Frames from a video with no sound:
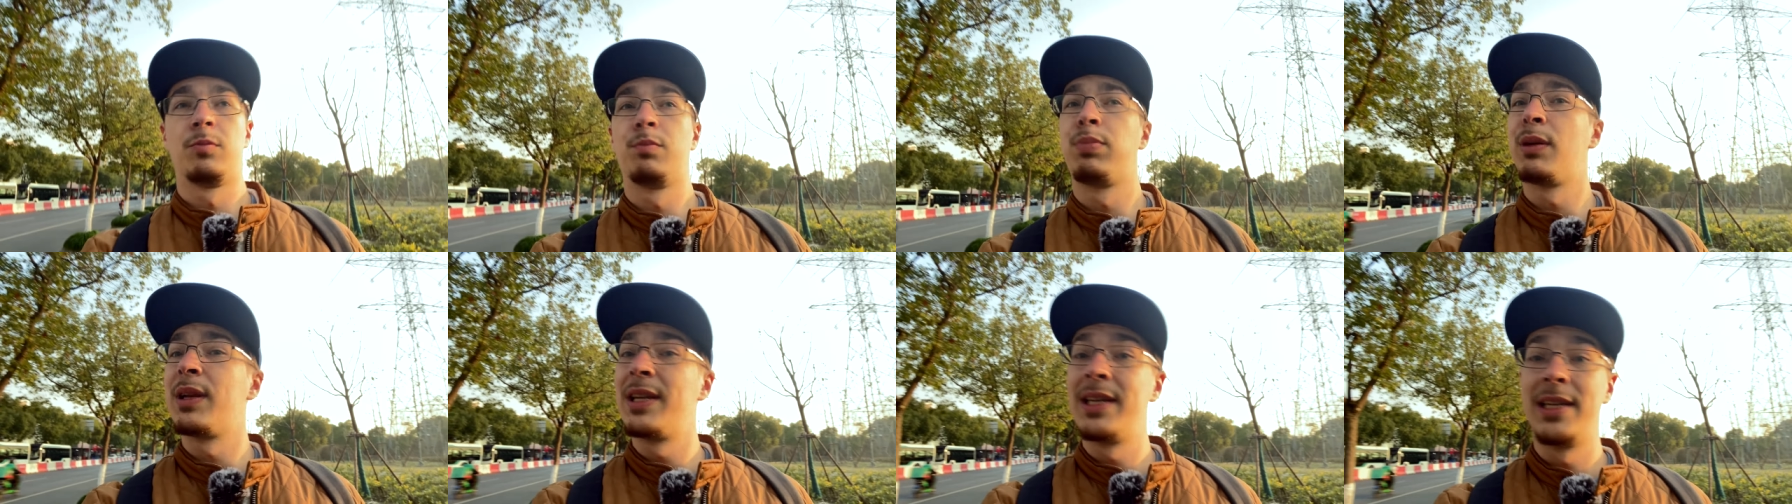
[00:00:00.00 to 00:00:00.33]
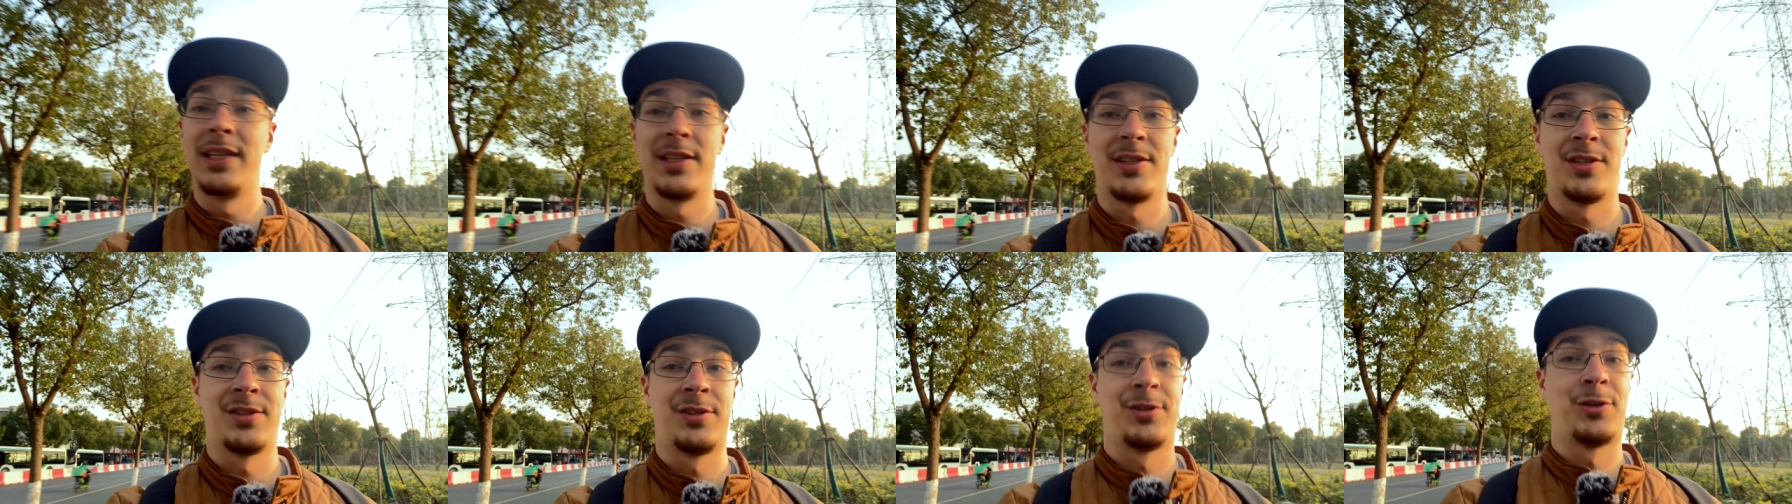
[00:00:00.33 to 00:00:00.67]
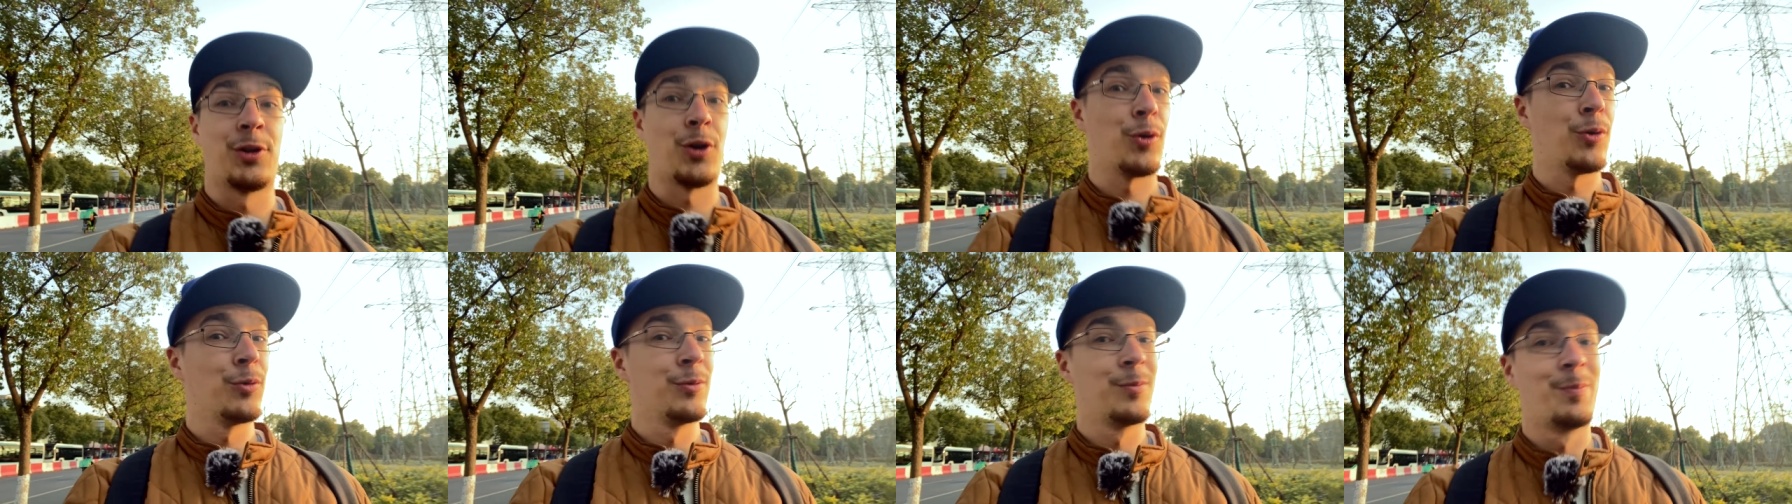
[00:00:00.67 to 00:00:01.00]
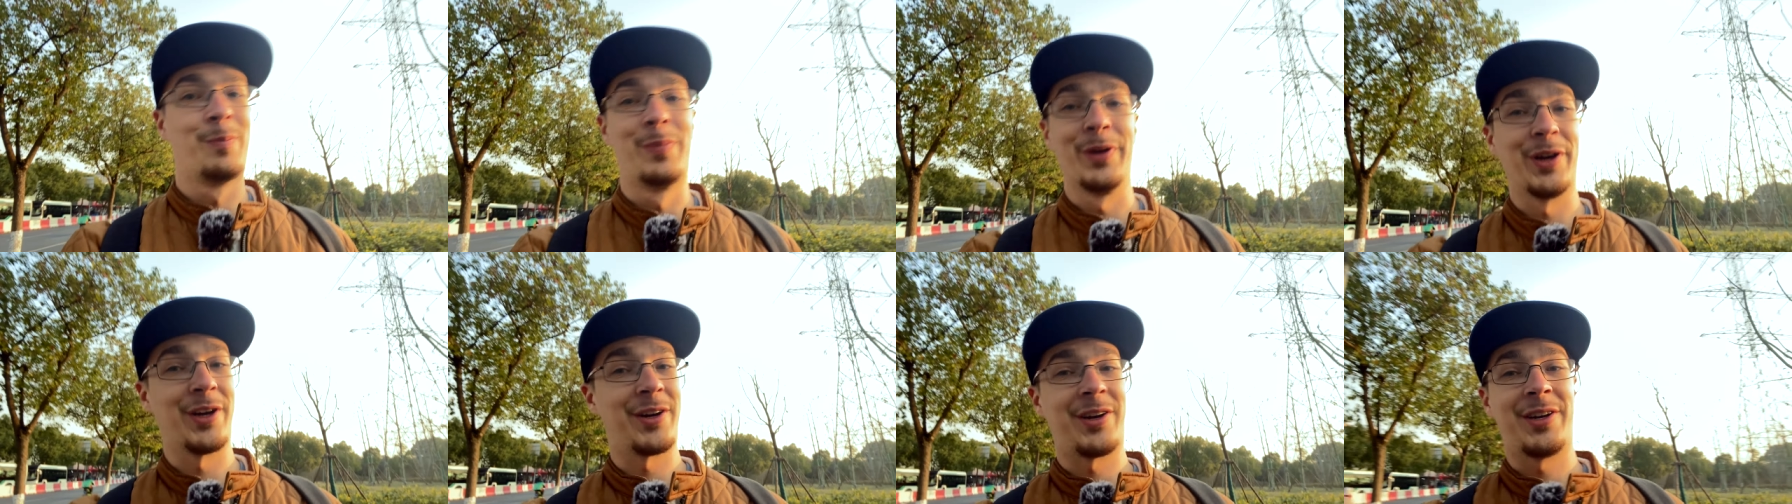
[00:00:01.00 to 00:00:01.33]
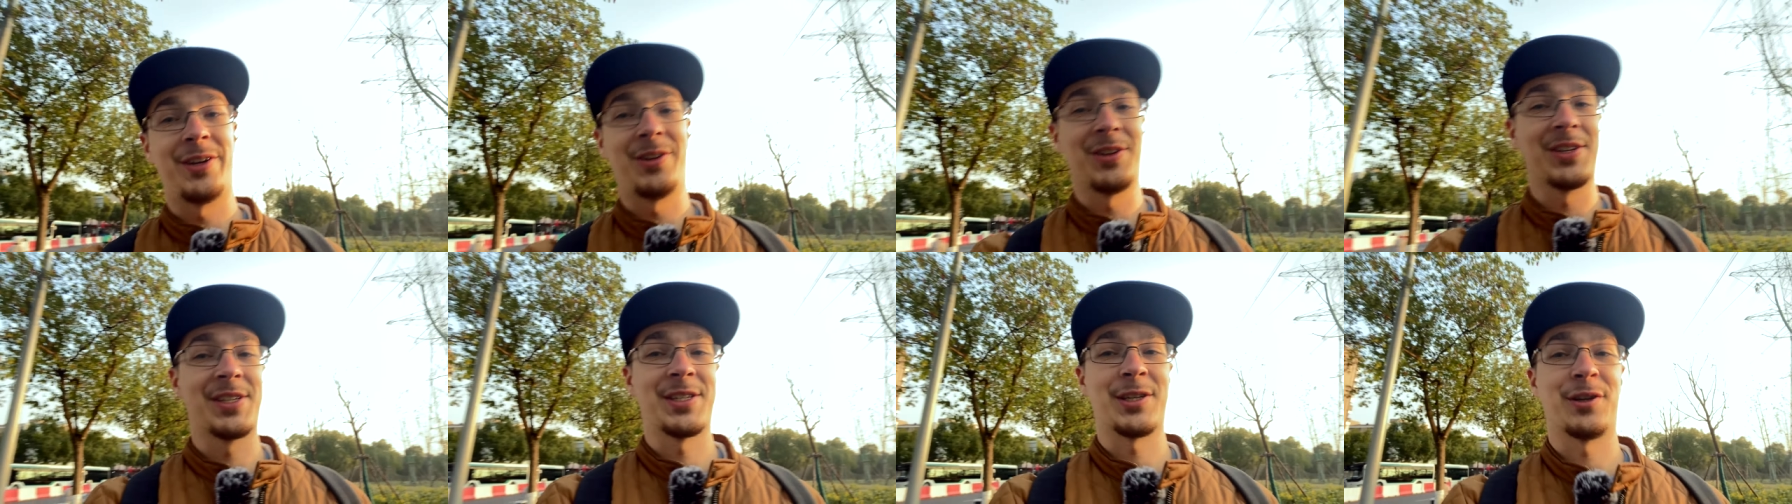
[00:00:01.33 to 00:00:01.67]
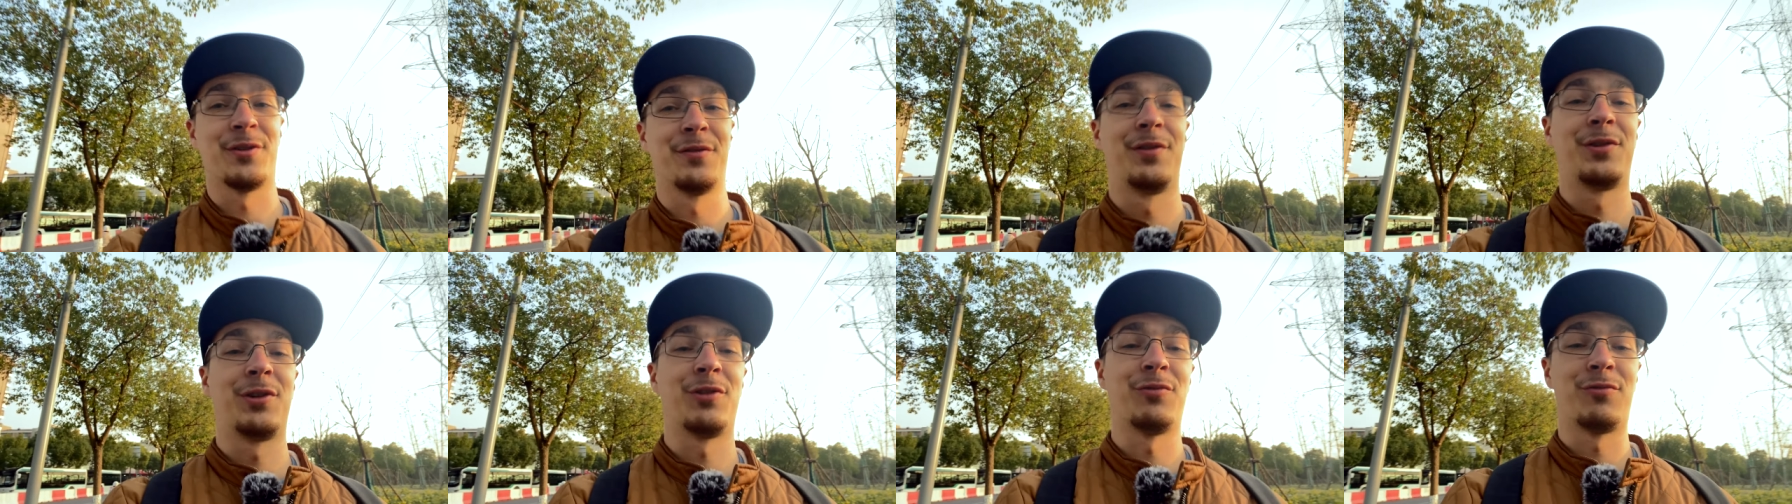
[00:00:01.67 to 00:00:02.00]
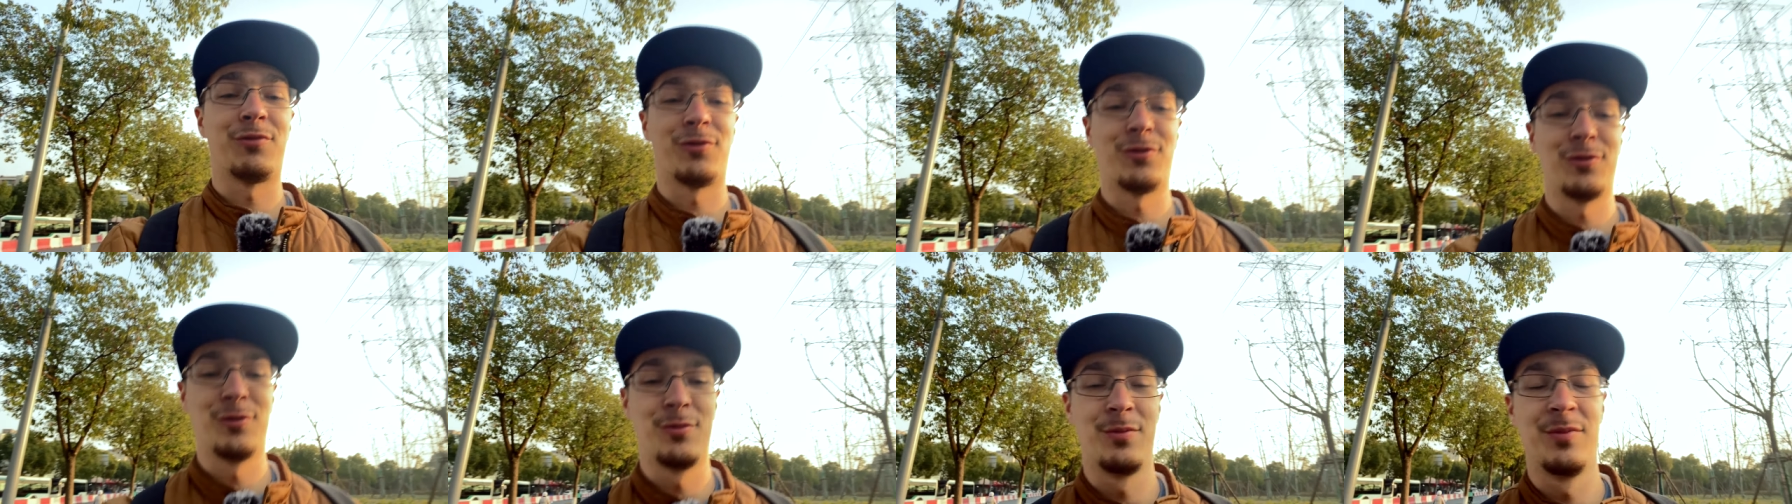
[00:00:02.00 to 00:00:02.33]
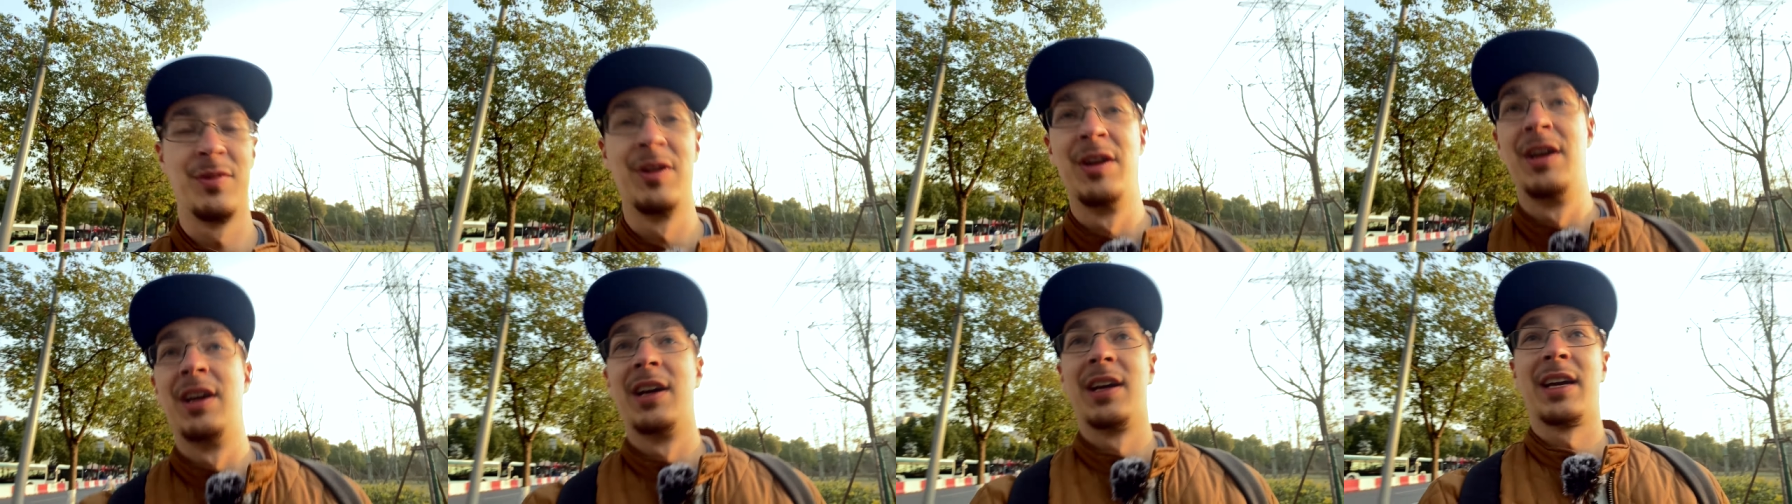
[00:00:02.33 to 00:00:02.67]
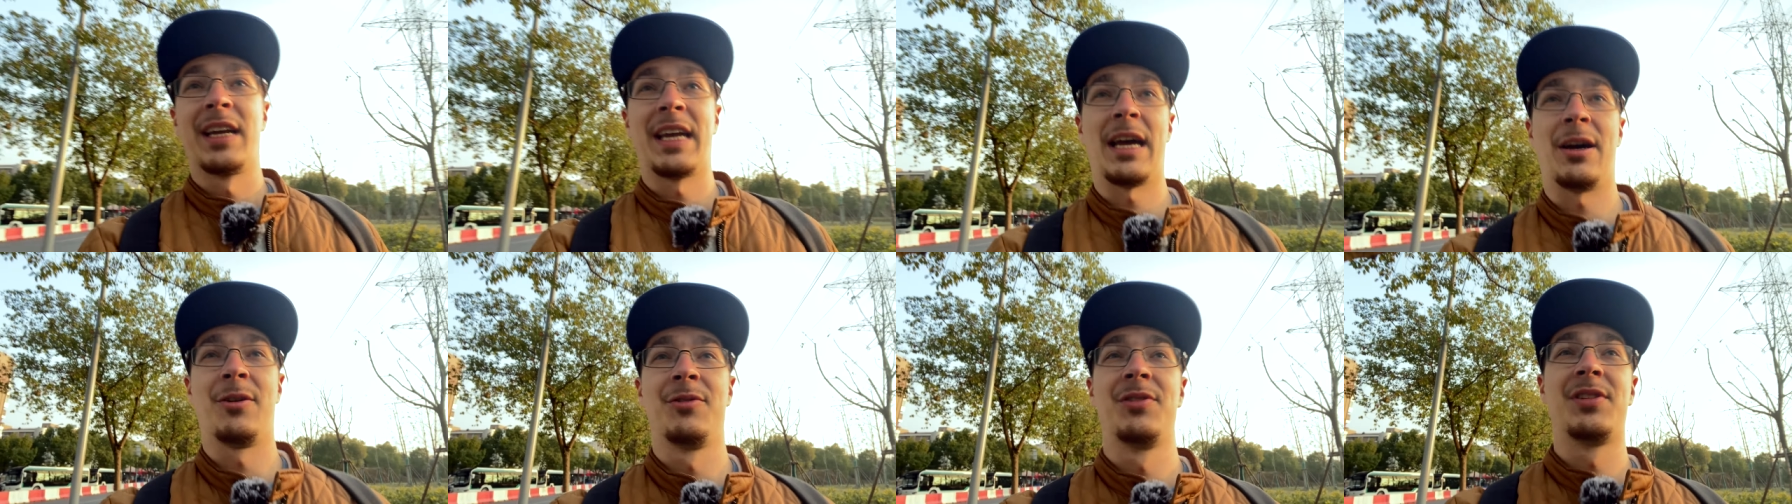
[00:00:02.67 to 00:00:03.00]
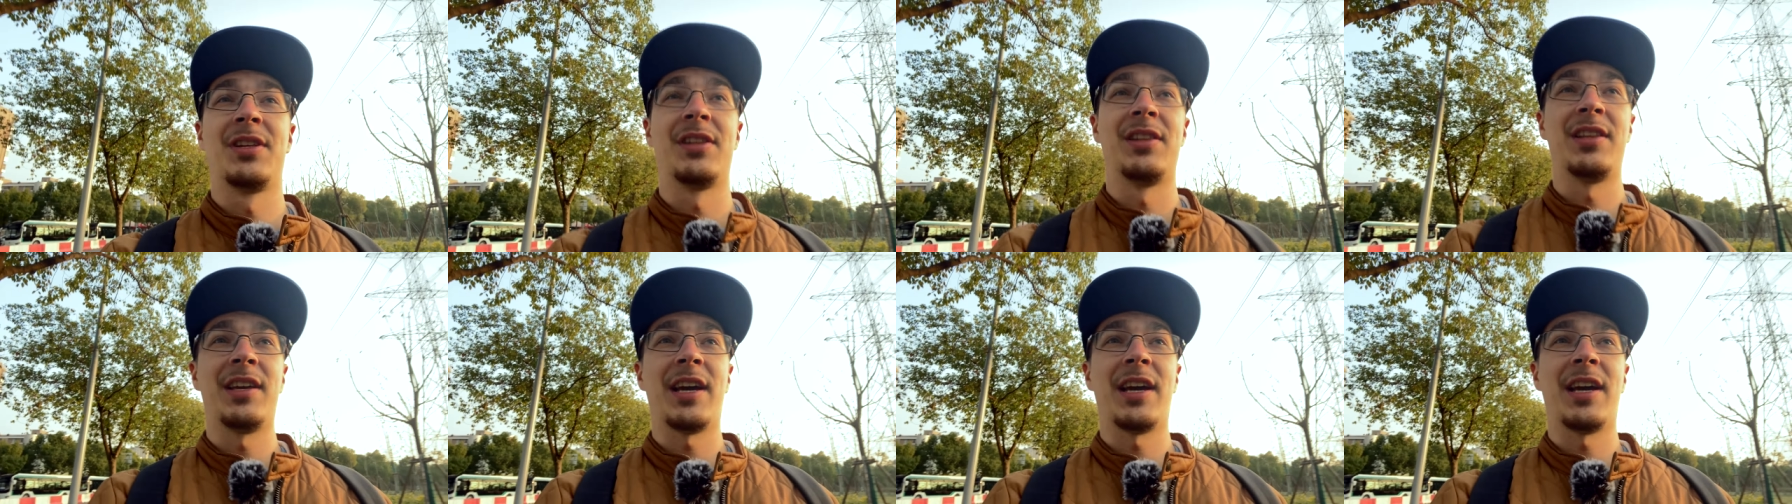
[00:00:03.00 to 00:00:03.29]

please don't bury yourself in a room counting the